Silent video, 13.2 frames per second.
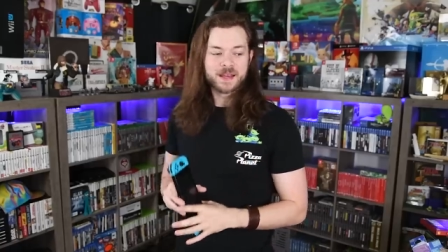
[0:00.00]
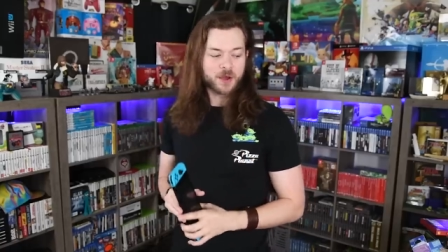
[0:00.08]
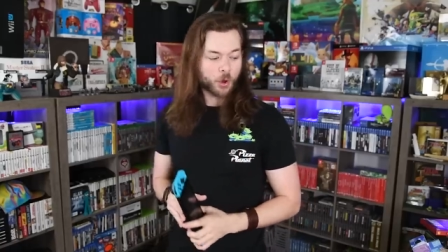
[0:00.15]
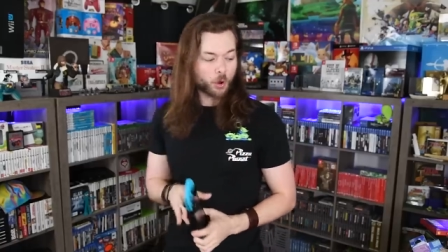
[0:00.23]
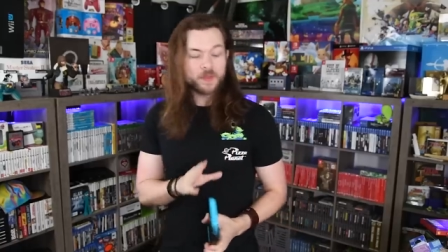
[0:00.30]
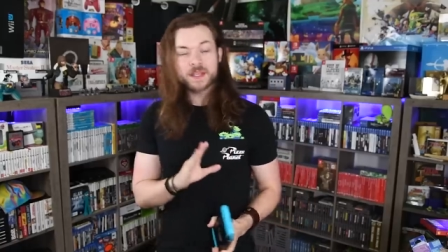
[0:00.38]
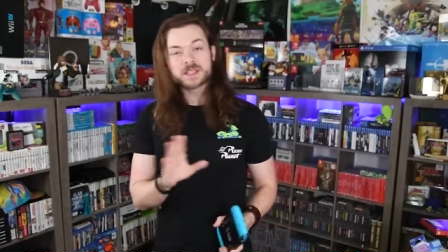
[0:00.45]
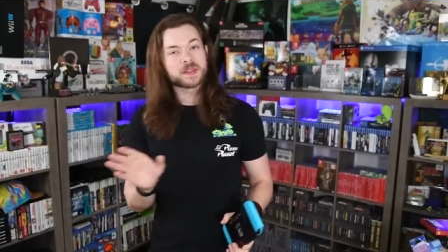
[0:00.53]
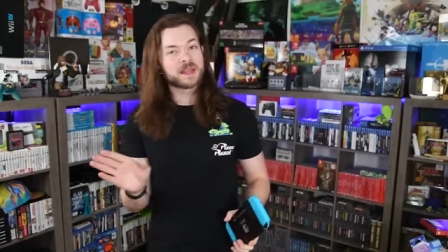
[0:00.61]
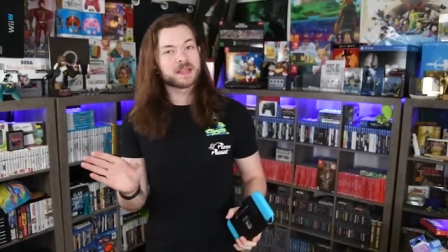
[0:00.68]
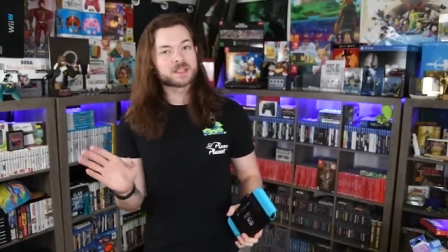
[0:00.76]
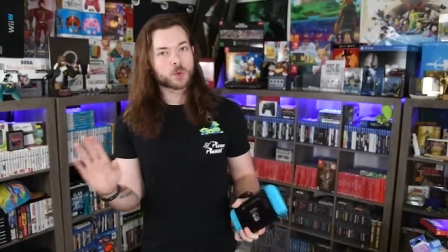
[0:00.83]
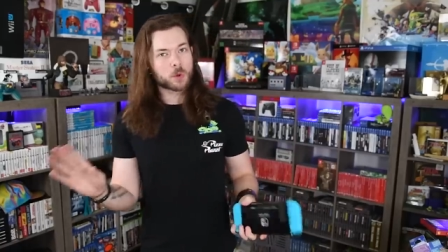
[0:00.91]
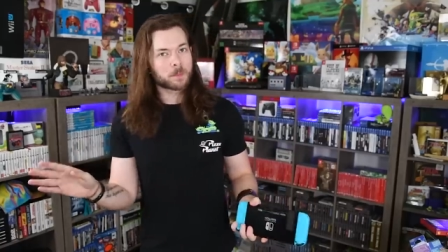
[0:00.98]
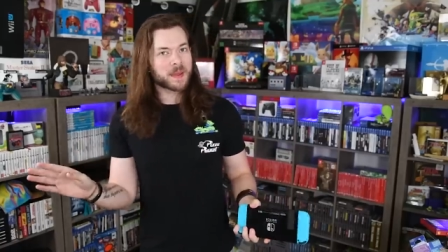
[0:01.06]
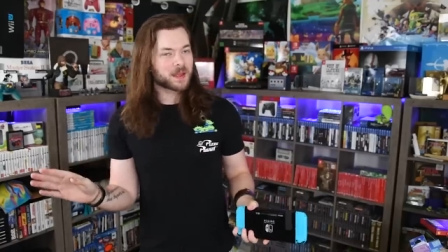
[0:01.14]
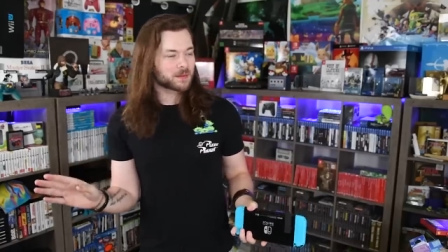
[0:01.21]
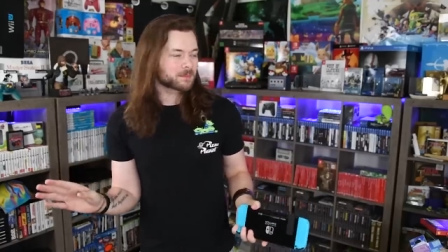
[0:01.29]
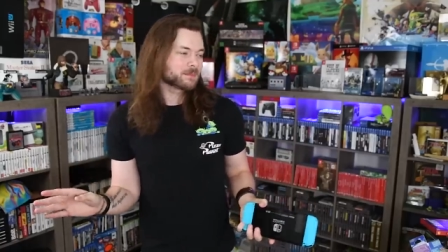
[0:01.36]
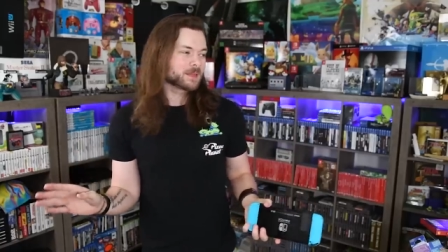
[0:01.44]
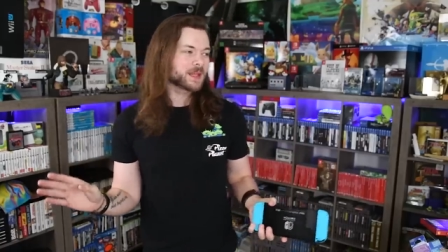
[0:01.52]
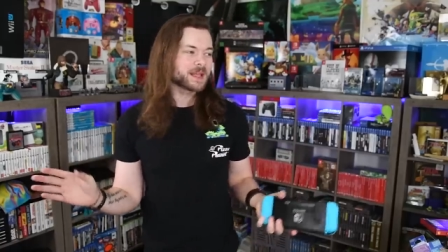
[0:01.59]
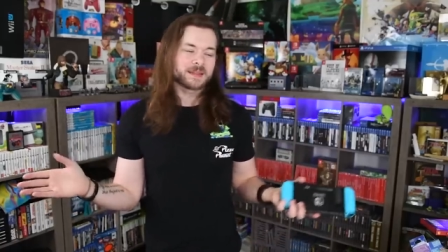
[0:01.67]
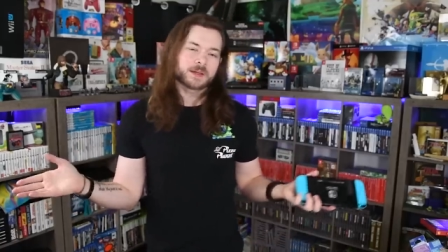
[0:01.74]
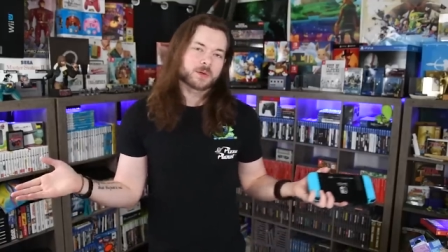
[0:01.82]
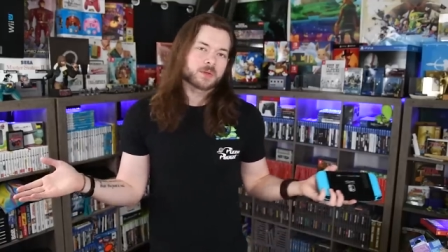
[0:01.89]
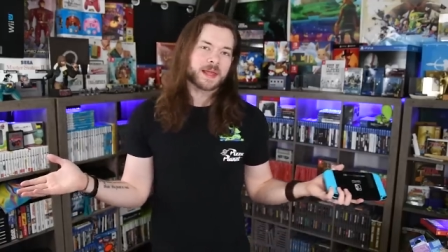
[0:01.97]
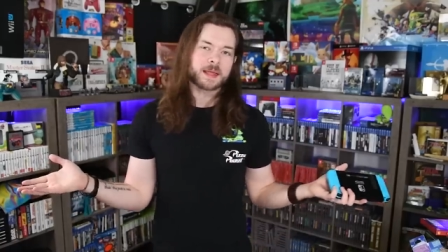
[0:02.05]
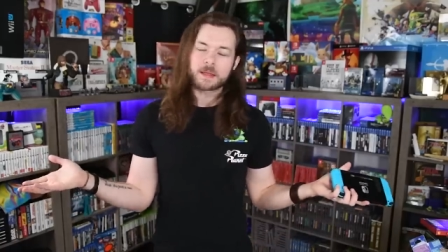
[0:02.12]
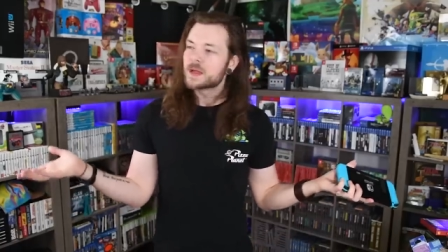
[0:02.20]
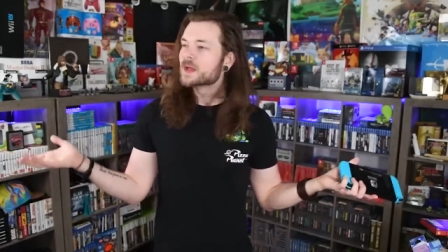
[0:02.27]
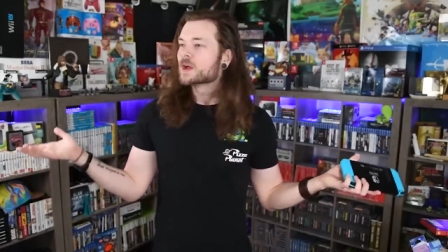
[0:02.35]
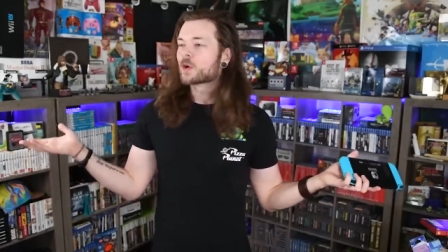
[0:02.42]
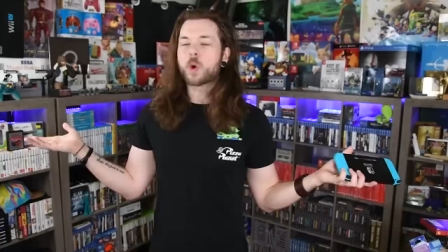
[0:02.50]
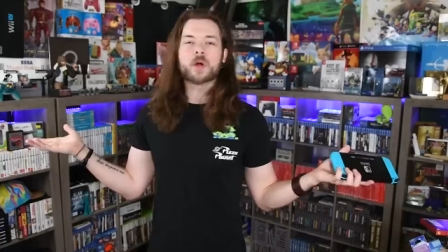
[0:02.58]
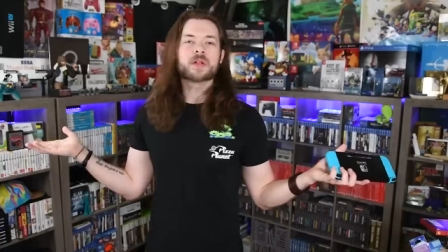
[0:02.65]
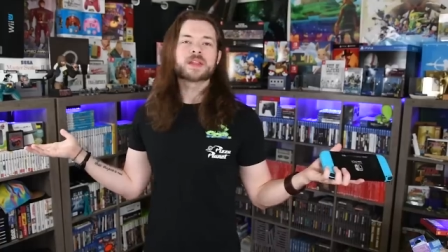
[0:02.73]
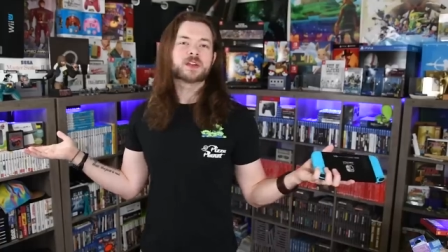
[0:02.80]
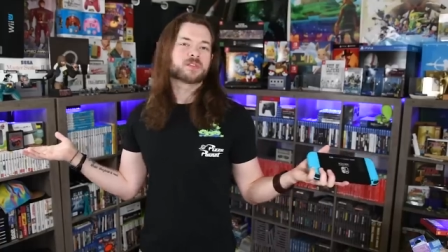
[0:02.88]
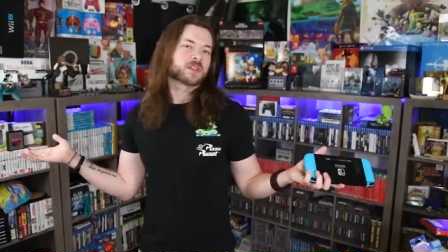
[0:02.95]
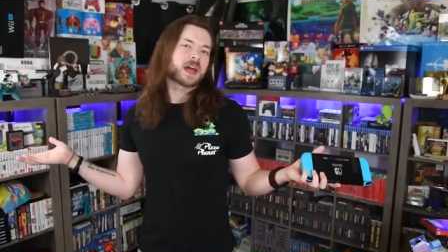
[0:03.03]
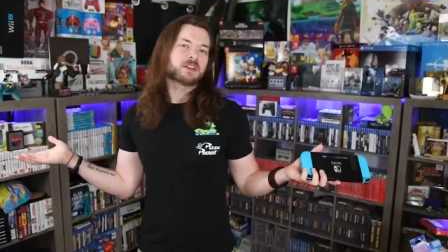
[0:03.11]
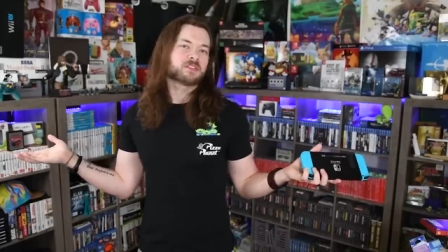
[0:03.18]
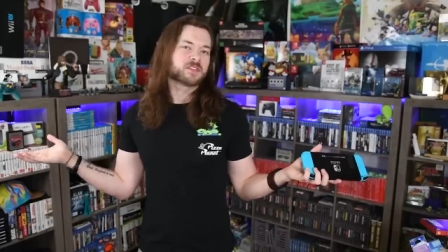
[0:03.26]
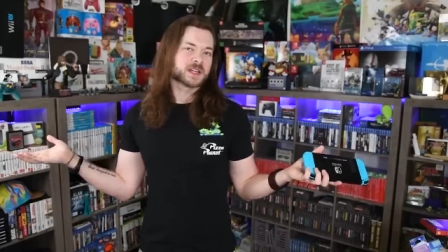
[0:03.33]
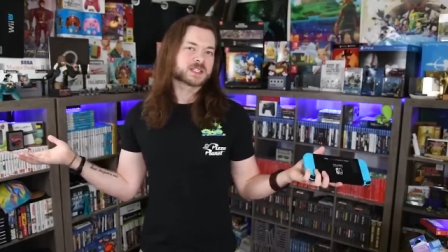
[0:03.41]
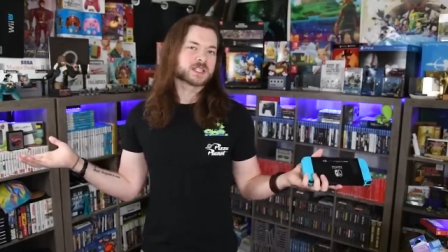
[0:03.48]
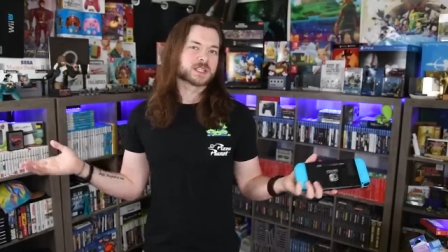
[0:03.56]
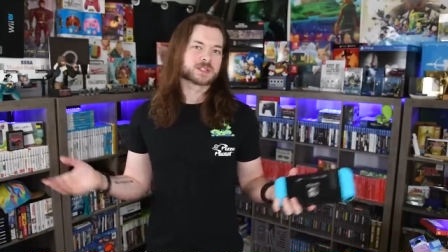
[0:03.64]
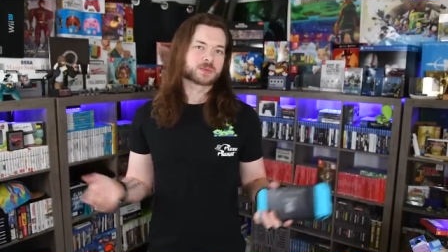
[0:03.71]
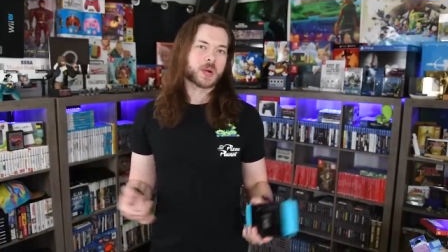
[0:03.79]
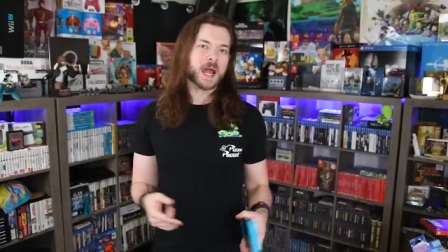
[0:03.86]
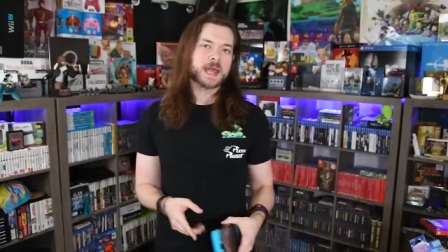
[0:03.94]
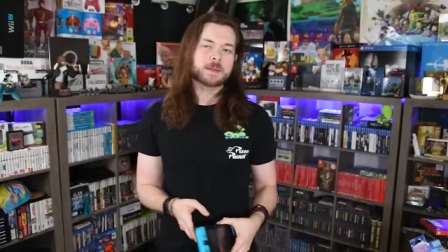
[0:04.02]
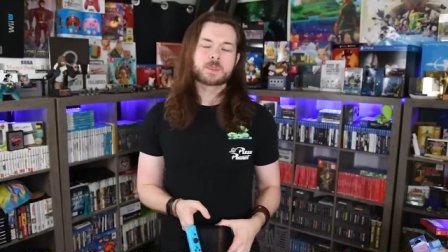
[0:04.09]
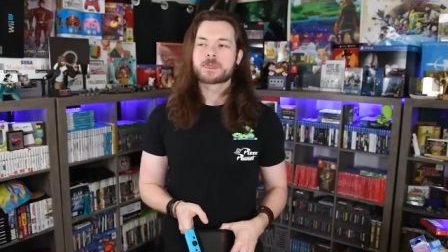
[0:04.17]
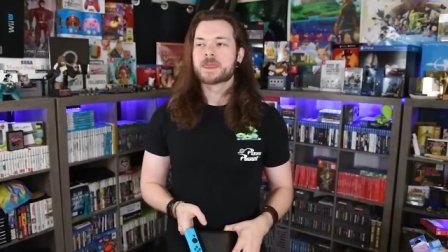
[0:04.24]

All these things will make little like quality of life fixes, right?